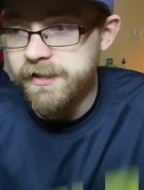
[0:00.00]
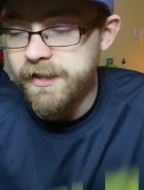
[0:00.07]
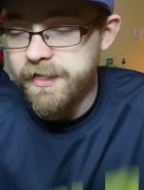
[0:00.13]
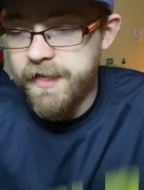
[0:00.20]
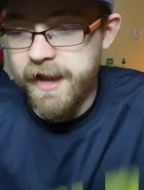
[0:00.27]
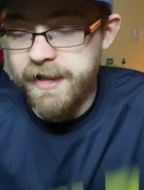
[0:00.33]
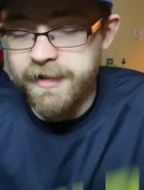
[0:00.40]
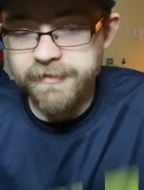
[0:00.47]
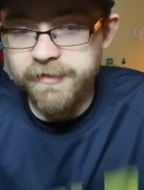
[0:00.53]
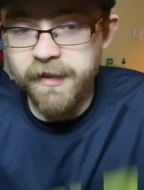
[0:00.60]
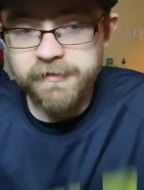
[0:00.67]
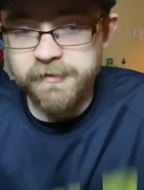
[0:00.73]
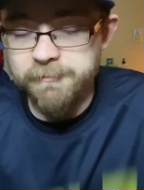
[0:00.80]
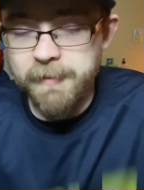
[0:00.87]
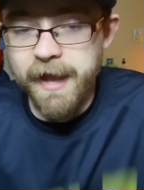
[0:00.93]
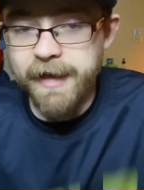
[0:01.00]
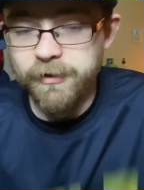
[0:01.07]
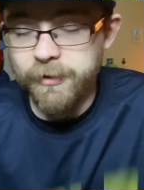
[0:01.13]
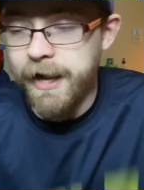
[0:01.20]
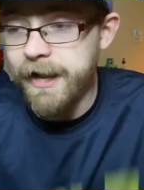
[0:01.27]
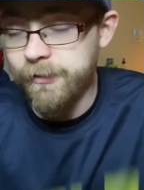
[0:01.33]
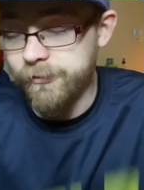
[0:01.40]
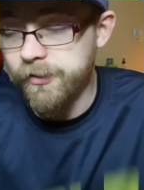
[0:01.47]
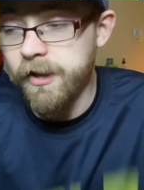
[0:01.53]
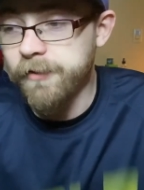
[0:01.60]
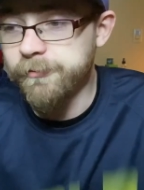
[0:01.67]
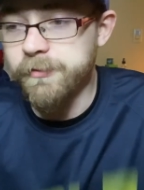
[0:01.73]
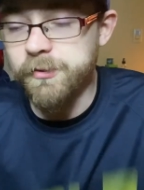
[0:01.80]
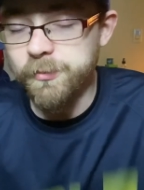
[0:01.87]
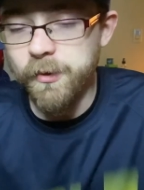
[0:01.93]
that it doesn't matter how
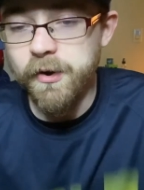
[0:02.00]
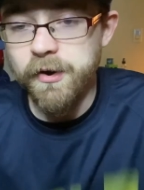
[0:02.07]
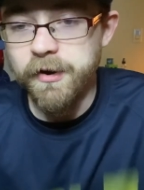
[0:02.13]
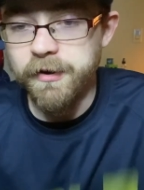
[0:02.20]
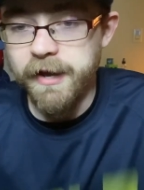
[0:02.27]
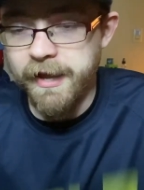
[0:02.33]
tough you are,